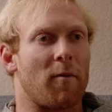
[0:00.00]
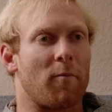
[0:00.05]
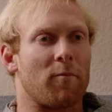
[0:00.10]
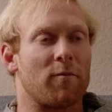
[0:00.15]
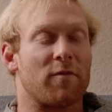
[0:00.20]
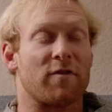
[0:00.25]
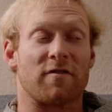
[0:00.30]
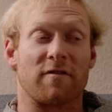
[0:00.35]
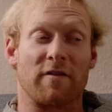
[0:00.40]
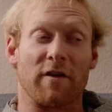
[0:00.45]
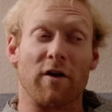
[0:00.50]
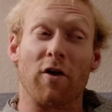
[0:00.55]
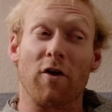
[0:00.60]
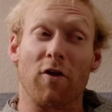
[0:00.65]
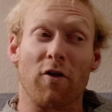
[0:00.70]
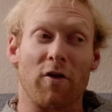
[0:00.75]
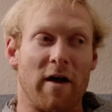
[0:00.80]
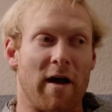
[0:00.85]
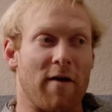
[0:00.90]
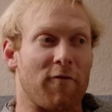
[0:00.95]

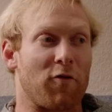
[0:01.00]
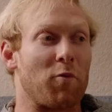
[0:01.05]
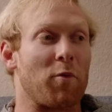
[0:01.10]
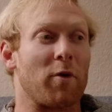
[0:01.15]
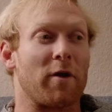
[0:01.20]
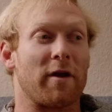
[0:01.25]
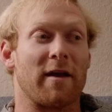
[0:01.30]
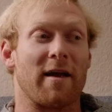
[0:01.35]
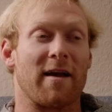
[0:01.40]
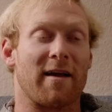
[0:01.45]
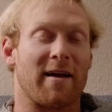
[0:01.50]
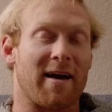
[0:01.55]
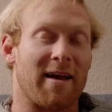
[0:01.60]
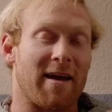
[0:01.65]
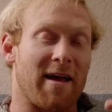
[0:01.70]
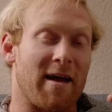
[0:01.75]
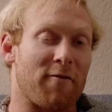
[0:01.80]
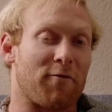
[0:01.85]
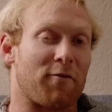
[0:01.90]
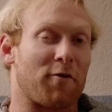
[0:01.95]
still, everybody kind
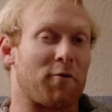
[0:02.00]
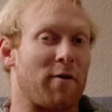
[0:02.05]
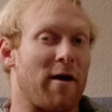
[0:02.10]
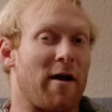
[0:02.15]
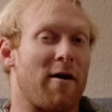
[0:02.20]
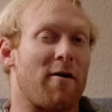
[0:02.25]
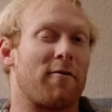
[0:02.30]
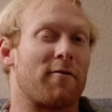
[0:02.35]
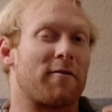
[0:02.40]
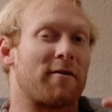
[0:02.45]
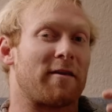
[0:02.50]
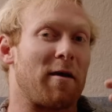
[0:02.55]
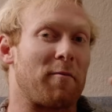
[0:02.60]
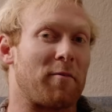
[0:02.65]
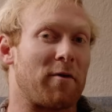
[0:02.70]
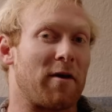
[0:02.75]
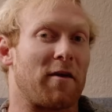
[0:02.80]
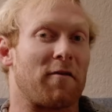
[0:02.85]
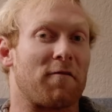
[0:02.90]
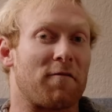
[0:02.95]
of every round kept
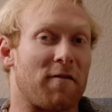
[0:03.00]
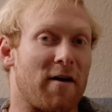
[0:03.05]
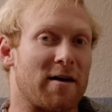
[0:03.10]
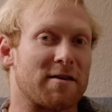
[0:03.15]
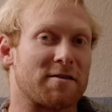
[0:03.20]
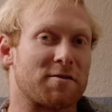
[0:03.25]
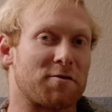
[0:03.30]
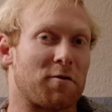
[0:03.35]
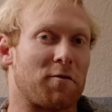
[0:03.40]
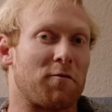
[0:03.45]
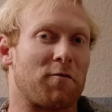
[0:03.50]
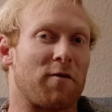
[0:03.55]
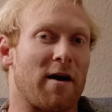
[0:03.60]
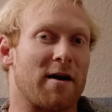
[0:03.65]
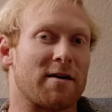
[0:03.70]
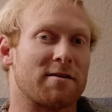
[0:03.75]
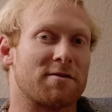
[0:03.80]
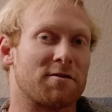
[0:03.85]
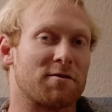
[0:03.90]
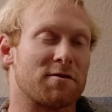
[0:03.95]
getting faster and
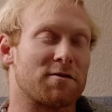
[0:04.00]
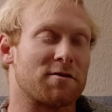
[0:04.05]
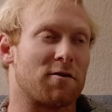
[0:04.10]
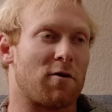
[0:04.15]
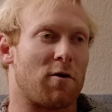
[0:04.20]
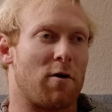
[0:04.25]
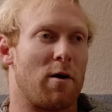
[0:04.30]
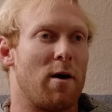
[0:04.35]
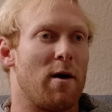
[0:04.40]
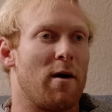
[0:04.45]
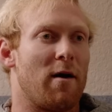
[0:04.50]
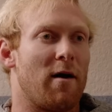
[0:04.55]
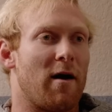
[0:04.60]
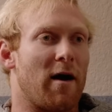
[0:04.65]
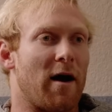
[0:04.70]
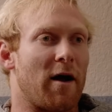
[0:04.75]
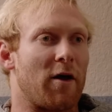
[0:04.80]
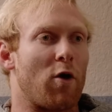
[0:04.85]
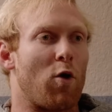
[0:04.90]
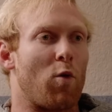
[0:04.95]
faster. So
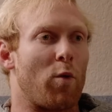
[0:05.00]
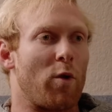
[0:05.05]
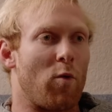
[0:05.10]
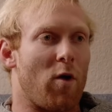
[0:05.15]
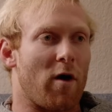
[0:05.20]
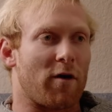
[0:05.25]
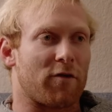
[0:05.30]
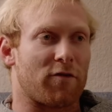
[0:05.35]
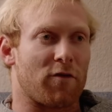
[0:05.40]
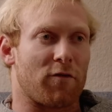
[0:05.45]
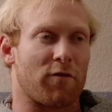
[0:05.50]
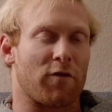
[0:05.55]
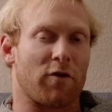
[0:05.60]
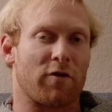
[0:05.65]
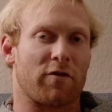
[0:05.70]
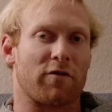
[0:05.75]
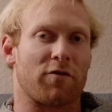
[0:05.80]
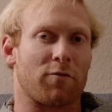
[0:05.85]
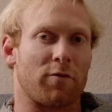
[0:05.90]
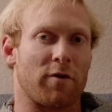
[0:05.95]
I know we watched the
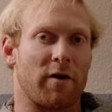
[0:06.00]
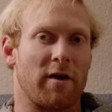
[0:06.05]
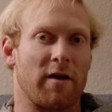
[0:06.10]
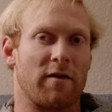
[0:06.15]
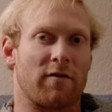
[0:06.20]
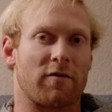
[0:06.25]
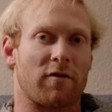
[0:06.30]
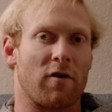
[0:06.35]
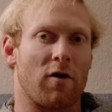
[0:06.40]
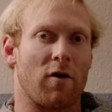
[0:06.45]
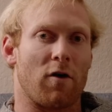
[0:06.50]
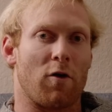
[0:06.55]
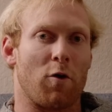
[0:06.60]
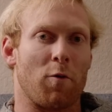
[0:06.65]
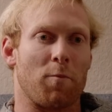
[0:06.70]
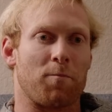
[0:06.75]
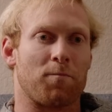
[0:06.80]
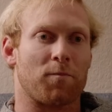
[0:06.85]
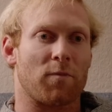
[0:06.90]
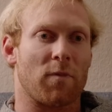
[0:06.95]
first 3 heats
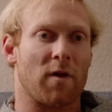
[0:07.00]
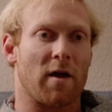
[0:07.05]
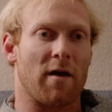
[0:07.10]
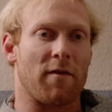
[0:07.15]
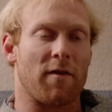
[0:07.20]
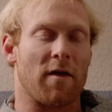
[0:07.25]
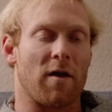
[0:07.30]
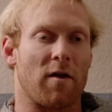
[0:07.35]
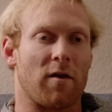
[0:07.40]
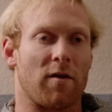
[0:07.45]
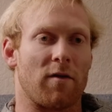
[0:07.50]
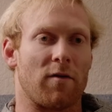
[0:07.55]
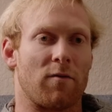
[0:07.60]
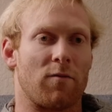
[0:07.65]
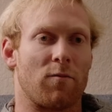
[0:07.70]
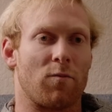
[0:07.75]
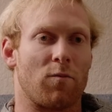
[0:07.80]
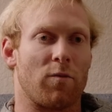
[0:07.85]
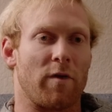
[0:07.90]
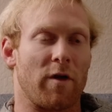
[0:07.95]
go, and
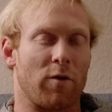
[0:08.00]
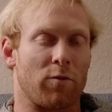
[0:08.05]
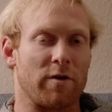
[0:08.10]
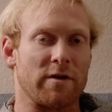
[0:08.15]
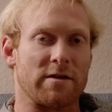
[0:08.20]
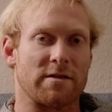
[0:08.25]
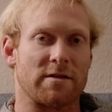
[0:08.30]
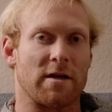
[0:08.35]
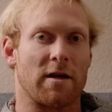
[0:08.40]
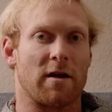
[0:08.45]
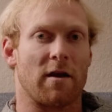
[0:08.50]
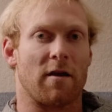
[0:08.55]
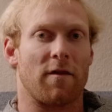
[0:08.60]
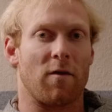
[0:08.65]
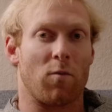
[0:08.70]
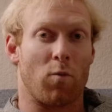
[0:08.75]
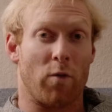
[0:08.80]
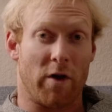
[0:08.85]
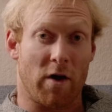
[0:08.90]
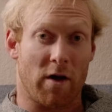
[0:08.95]
then they reseeded.
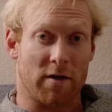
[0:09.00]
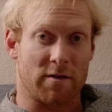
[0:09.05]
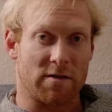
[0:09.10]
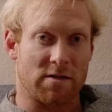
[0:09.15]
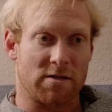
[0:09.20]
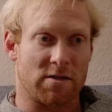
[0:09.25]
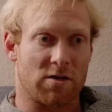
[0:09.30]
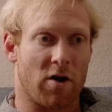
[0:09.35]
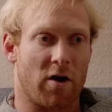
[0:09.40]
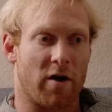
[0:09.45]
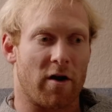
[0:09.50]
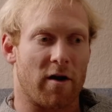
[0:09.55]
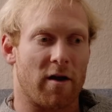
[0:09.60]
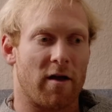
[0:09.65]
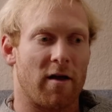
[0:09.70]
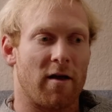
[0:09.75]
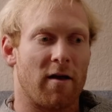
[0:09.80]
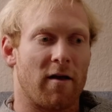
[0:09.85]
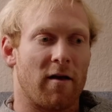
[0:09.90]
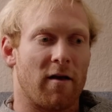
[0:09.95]
Then we got to start,
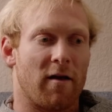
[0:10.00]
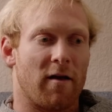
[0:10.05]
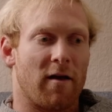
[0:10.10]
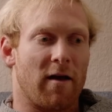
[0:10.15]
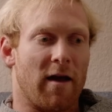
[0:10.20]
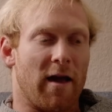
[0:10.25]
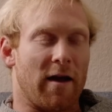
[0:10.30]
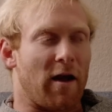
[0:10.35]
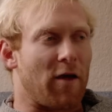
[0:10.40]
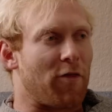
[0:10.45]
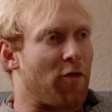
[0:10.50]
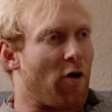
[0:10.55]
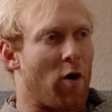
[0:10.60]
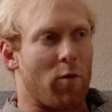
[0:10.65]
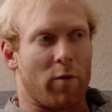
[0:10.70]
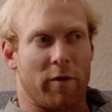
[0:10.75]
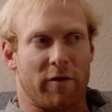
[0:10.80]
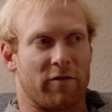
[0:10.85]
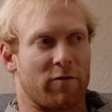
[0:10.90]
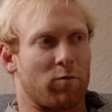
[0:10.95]
and I thought
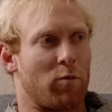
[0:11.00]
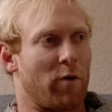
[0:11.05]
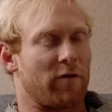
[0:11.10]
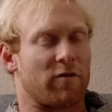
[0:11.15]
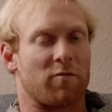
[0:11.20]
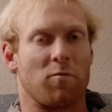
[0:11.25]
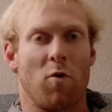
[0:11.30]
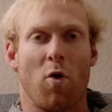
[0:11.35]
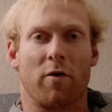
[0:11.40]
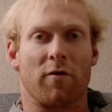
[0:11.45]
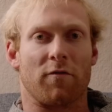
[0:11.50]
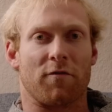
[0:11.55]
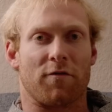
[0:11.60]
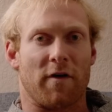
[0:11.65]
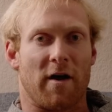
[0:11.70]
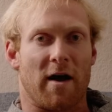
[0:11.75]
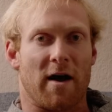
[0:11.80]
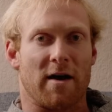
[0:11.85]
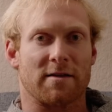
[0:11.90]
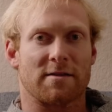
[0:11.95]
we went smoking
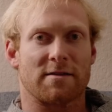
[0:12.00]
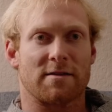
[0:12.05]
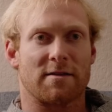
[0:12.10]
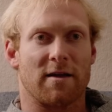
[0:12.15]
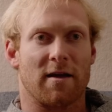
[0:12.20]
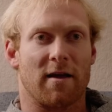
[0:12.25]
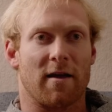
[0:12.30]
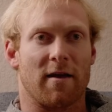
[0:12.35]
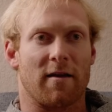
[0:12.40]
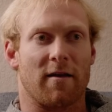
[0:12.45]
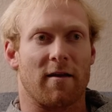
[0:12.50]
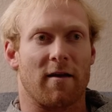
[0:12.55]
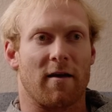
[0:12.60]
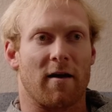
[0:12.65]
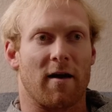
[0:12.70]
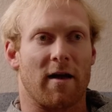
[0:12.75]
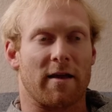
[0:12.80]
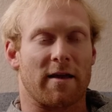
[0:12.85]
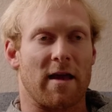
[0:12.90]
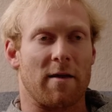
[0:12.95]
fast, and
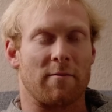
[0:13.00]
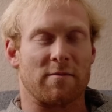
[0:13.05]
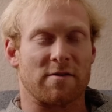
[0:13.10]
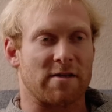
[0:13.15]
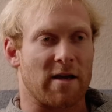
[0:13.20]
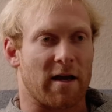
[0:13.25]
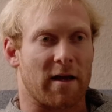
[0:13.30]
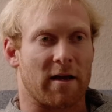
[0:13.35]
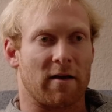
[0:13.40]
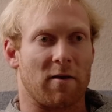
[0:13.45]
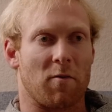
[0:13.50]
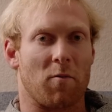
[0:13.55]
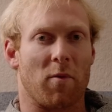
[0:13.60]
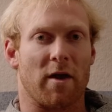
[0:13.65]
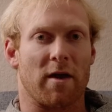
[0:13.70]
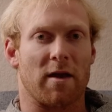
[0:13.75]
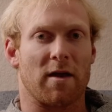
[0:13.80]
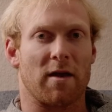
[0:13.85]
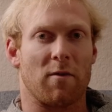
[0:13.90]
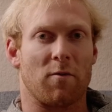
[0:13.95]
I came second in
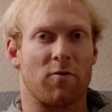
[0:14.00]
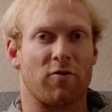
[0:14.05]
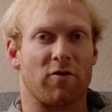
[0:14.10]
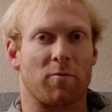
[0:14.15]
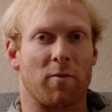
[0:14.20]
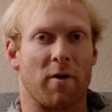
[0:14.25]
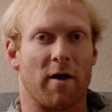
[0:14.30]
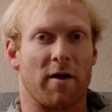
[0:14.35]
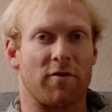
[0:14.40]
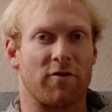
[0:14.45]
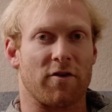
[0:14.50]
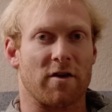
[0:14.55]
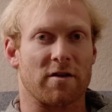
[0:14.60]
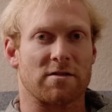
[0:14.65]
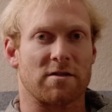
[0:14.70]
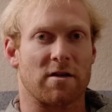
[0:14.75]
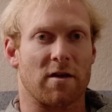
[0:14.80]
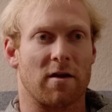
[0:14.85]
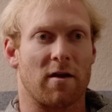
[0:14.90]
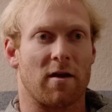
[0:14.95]
my heat just behind
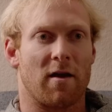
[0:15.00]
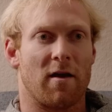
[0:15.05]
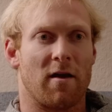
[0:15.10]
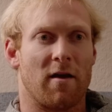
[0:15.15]
Justin.